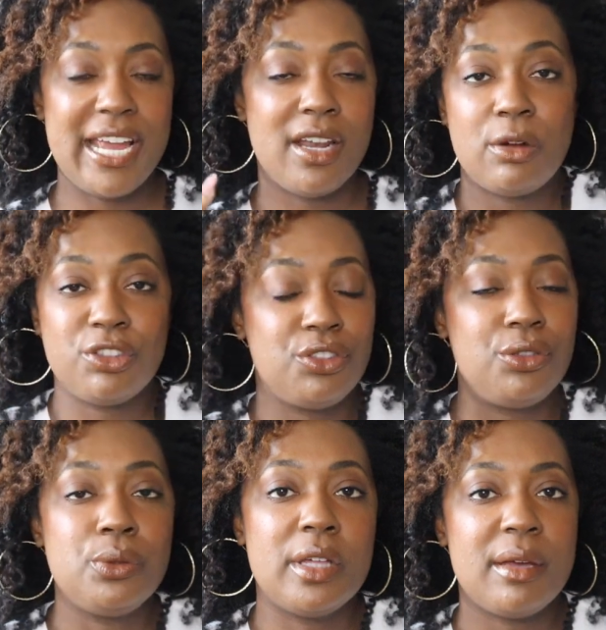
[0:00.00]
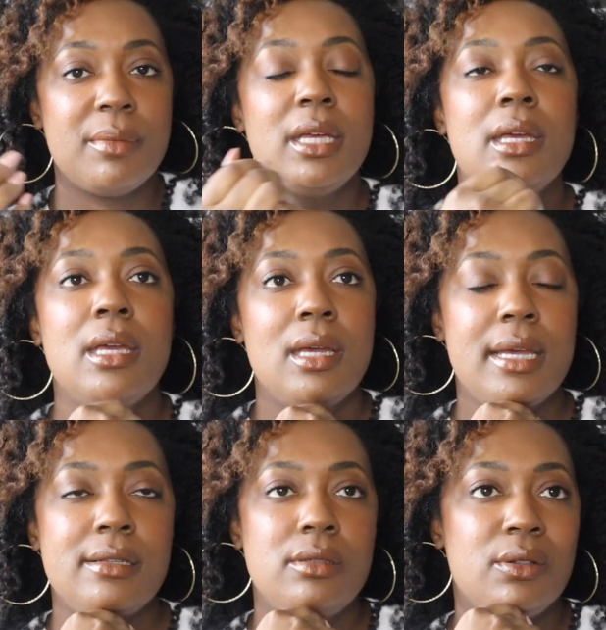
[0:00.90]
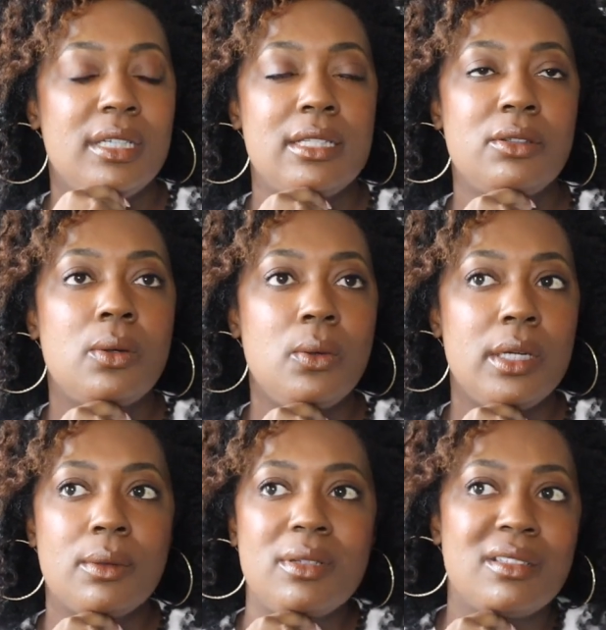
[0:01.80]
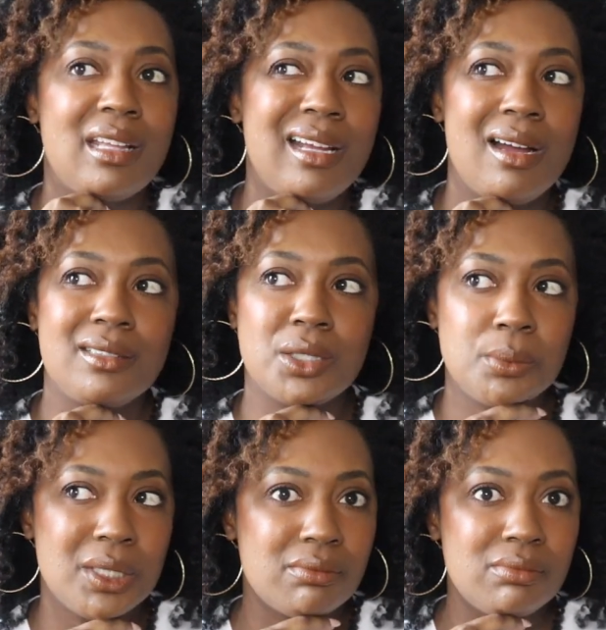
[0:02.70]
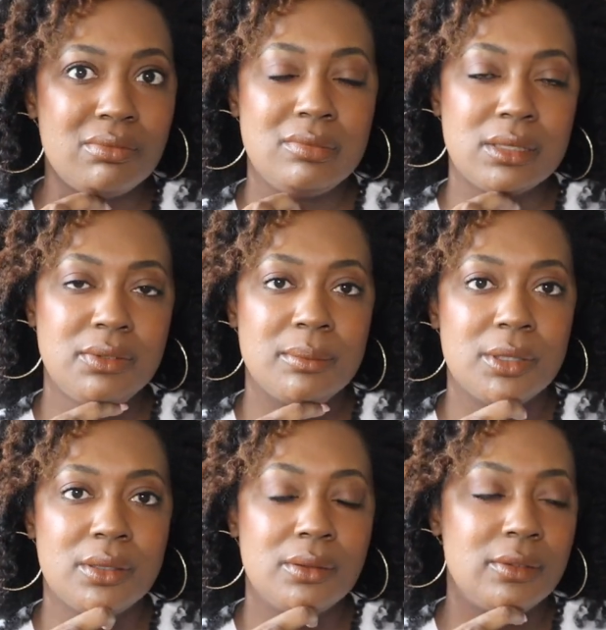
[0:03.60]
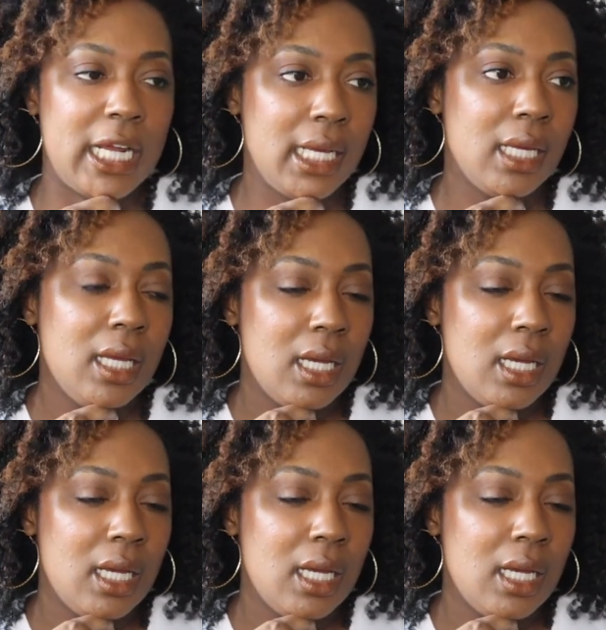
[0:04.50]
And I'll just do them until it gets cool here, which is like October, November, right?